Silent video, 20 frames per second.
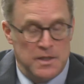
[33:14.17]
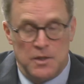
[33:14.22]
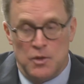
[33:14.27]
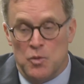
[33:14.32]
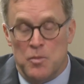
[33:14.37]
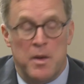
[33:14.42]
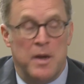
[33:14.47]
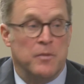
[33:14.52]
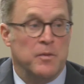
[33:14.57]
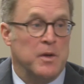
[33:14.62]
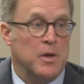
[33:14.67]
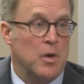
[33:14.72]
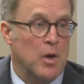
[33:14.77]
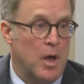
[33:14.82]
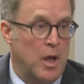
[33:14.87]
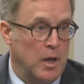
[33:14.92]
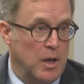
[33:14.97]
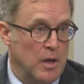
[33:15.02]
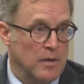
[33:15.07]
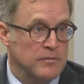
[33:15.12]
You may
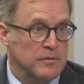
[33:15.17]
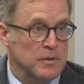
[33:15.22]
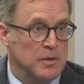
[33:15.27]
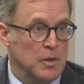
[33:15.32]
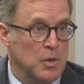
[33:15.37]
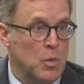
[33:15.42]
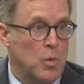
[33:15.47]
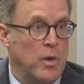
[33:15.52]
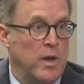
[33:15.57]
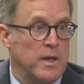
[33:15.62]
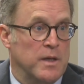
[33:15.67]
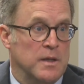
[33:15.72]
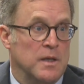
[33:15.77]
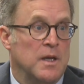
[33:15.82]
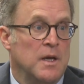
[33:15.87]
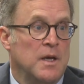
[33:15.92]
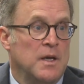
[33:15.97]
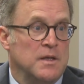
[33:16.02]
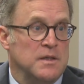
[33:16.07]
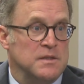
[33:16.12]
recall Governor Quinn
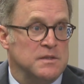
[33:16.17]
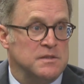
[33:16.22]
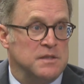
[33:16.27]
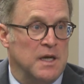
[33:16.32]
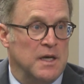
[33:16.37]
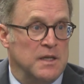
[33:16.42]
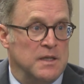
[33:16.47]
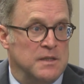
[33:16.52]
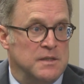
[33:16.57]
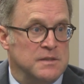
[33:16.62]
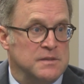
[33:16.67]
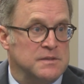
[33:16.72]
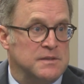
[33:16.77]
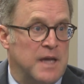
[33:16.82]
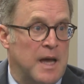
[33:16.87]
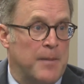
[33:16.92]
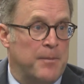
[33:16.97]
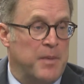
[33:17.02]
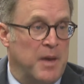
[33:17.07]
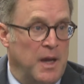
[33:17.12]
decided to
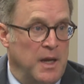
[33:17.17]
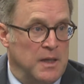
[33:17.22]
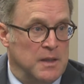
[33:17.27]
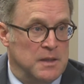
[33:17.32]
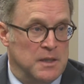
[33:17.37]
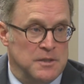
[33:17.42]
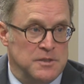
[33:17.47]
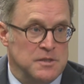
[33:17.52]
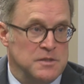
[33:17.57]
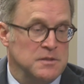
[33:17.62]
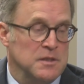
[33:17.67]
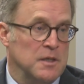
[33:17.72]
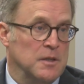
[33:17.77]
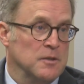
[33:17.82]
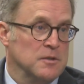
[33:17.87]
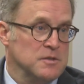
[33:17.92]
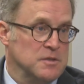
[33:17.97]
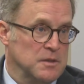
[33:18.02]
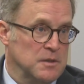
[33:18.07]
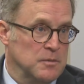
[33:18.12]
stop paying
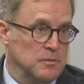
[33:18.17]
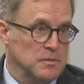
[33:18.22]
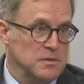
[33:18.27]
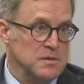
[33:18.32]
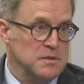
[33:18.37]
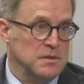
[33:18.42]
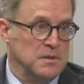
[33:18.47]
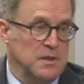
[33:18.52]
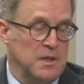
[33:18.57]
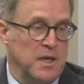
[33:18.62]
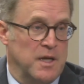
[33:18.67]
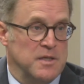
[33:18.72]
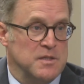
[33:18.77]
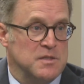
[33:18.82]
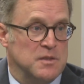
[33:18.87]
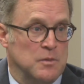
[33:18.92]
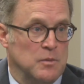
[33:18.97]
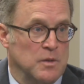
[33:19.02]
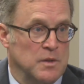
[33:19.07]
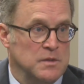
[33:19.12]
legislators, and it was a case
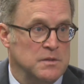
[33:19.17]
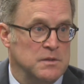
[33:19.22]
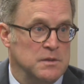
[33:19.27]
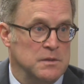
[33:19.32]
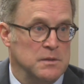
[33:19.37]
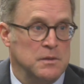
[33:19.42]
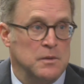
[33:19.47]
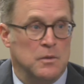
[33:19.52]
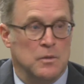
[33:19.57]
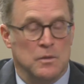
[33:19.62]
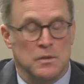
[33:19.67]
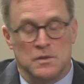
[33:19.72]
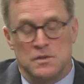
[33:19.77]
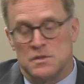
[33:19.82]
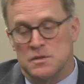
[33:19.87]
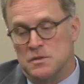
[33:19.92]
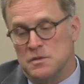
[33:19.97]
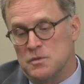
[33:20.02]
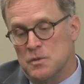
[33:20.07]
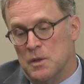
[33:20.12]
that went to the courts
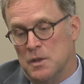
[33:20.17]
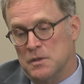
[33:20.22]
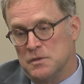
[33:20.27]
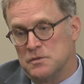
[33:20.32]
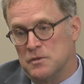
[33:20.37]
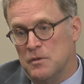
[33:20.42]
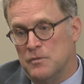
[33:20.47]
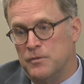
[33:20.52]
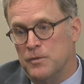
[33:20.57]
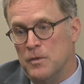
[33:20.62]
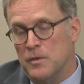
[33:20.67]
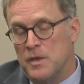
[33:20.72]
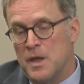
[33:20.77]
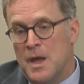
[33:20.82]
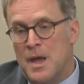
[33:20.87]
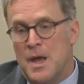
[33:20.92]
and so on and so forth.